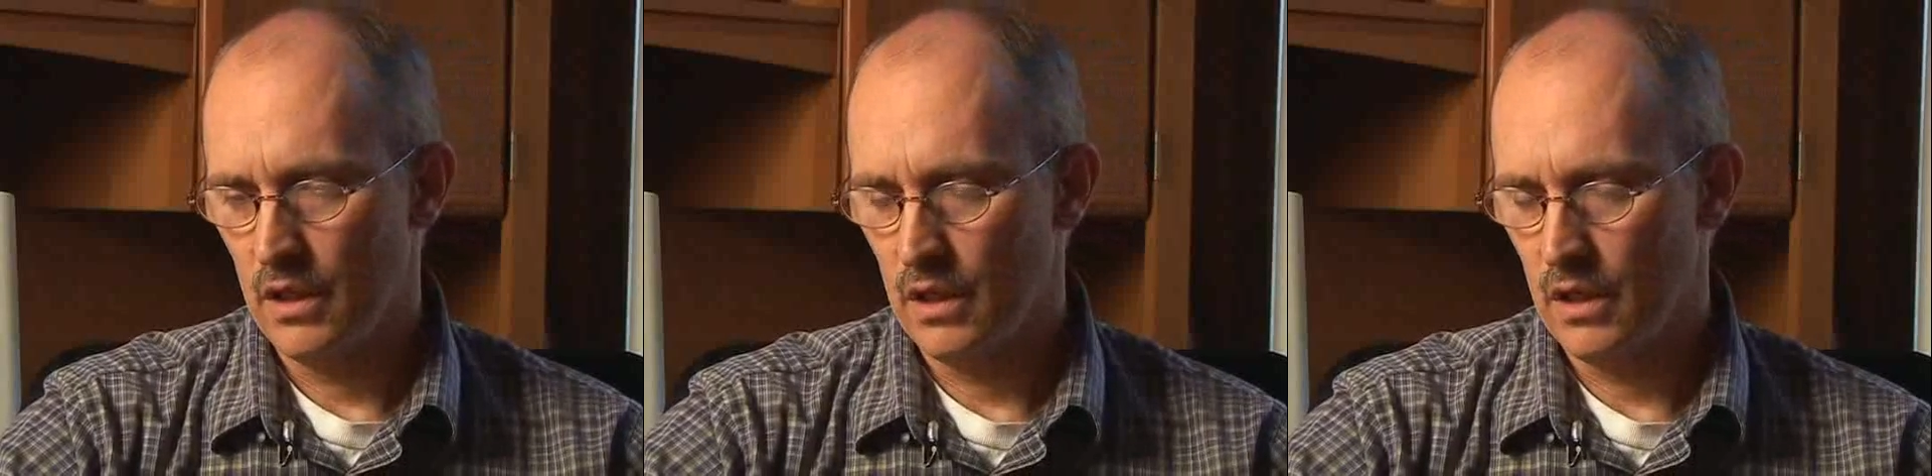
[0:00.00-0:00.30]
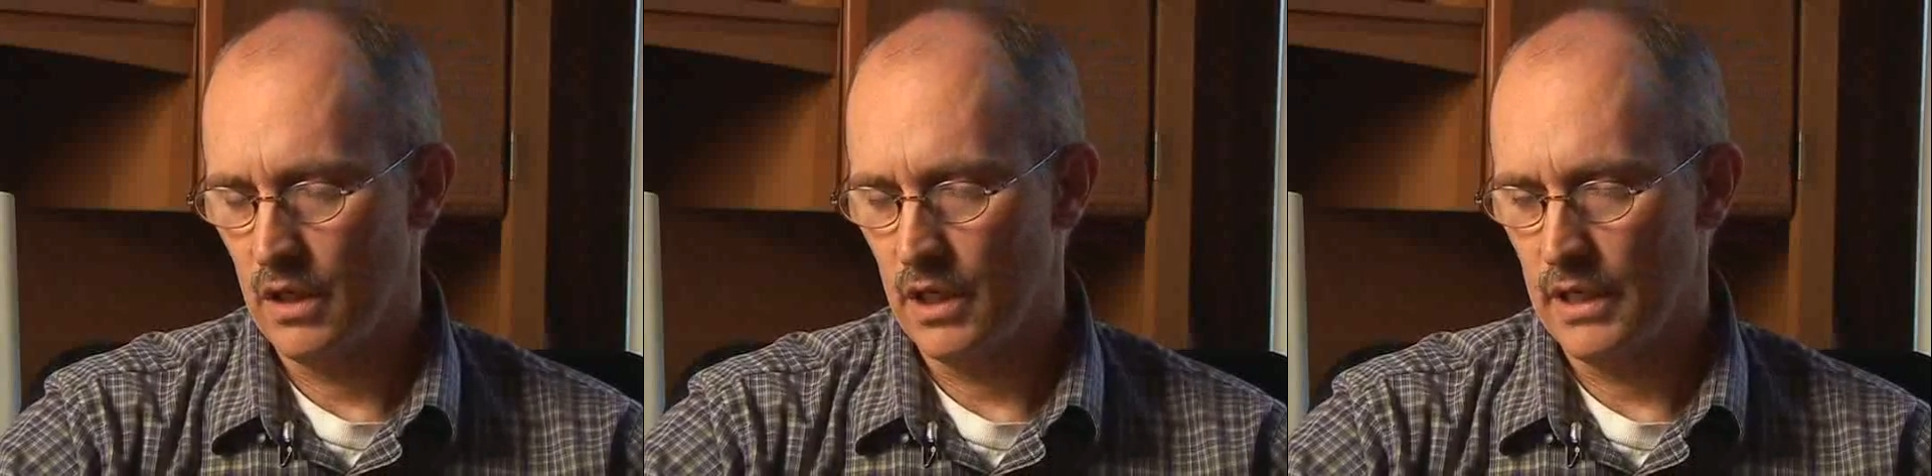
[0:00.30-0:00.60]

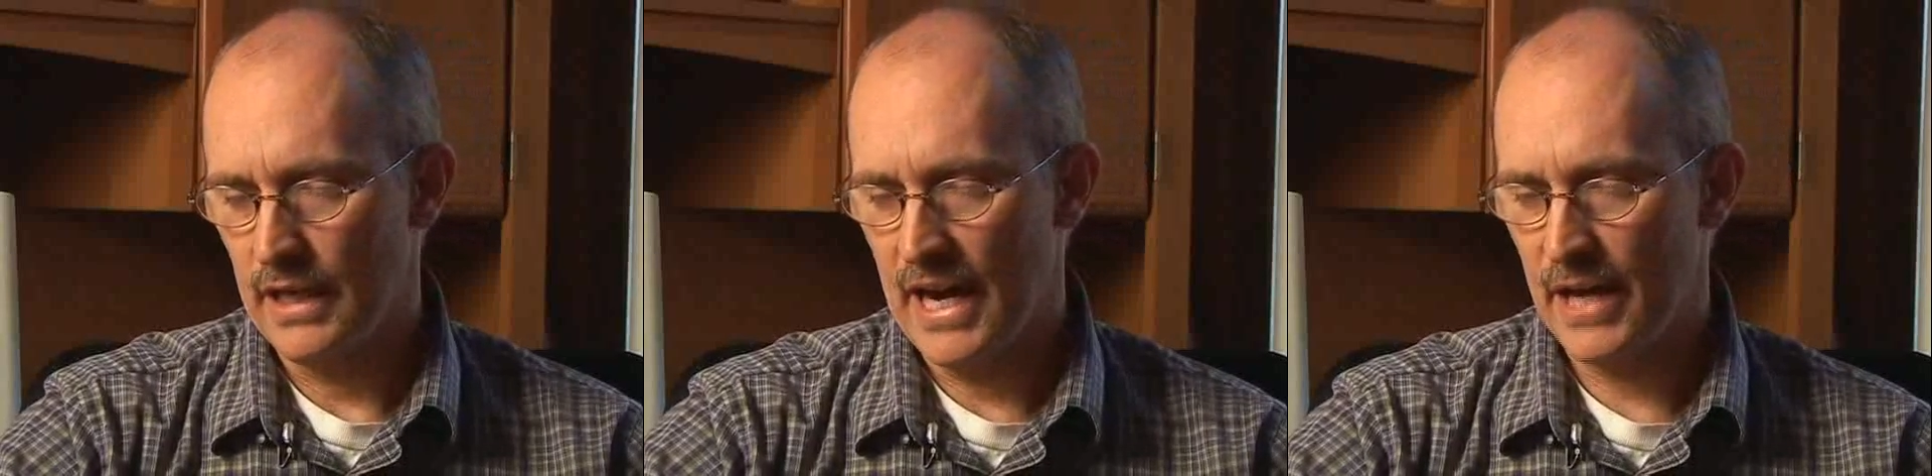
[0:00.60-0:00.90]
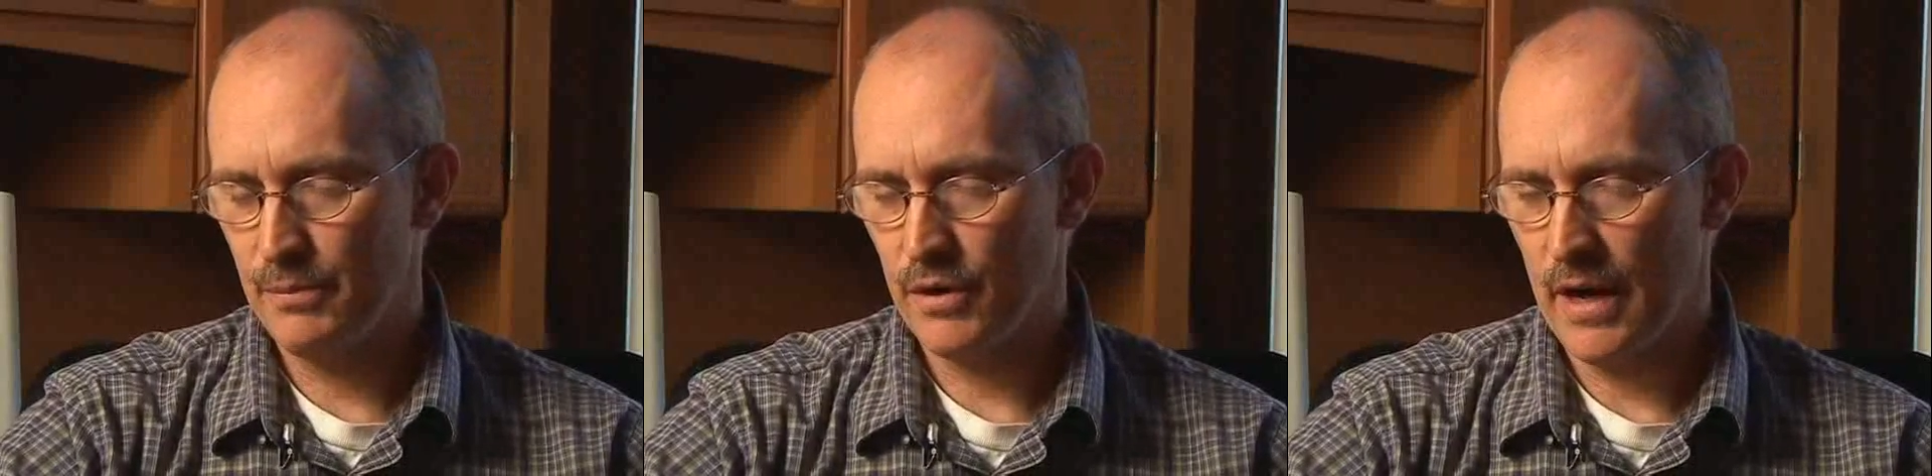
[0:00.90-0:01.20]

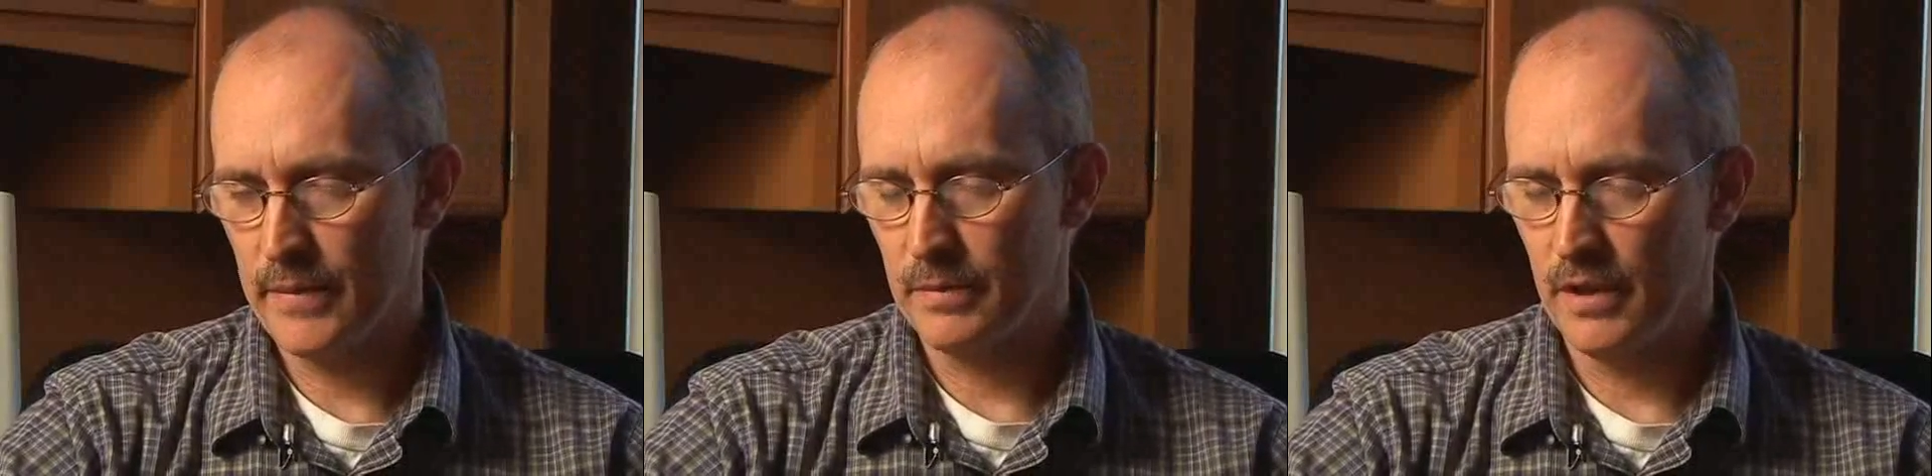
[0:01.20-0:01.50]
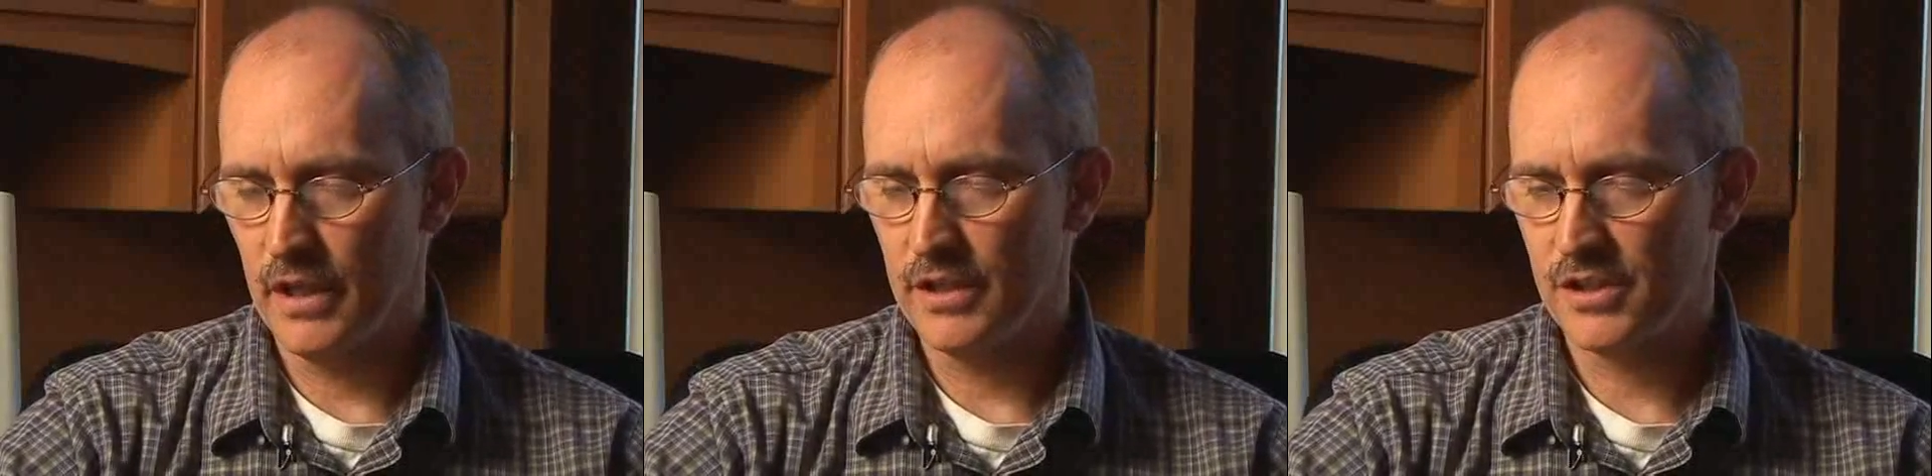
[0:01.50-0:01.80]
I
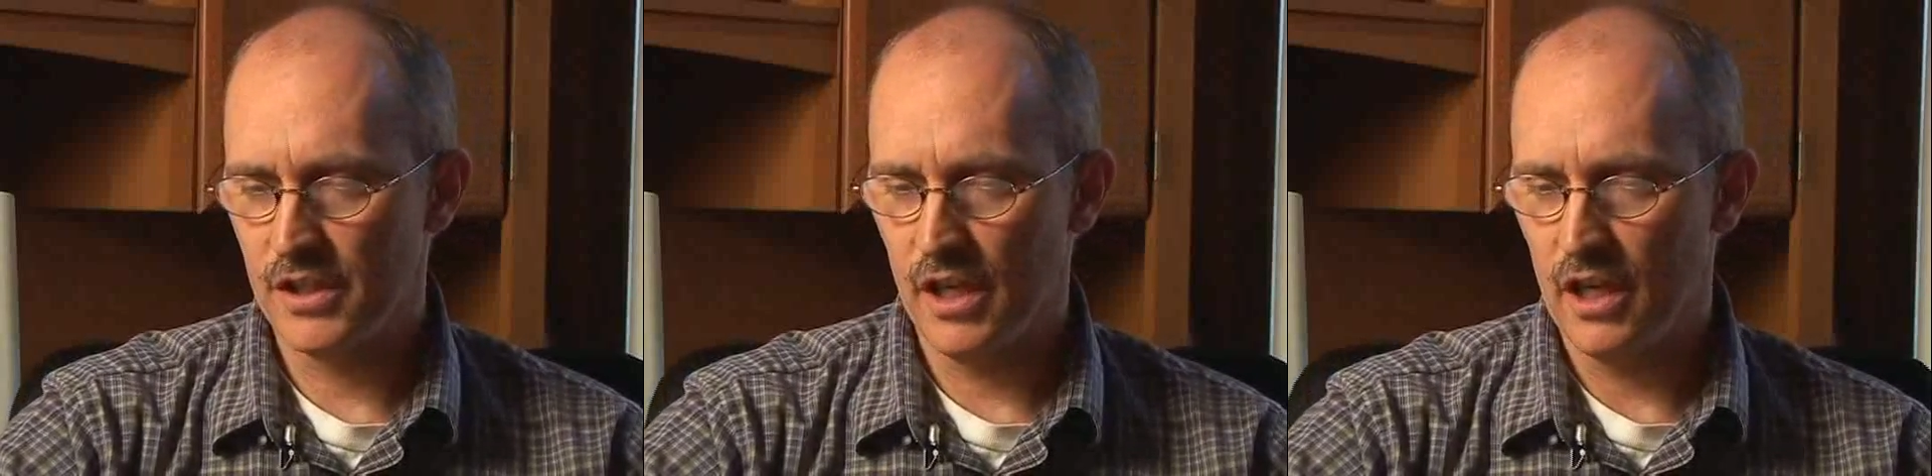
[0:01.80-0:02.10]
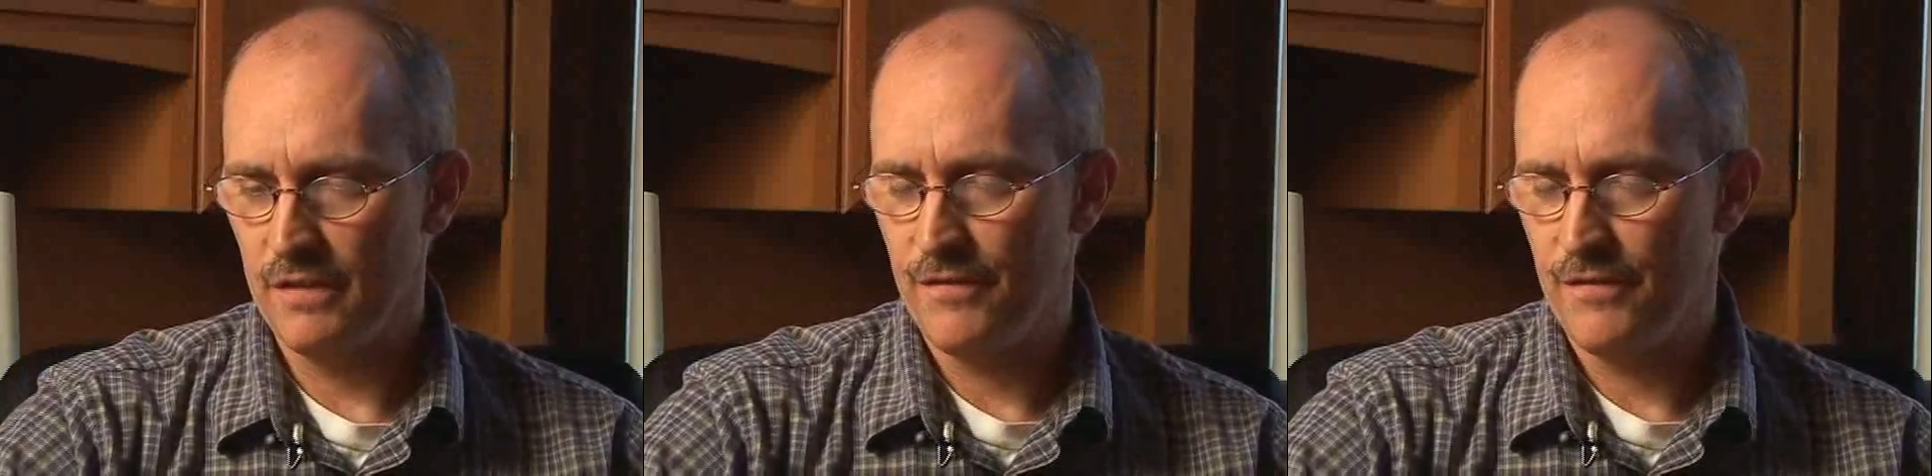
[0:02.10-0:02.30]
probably see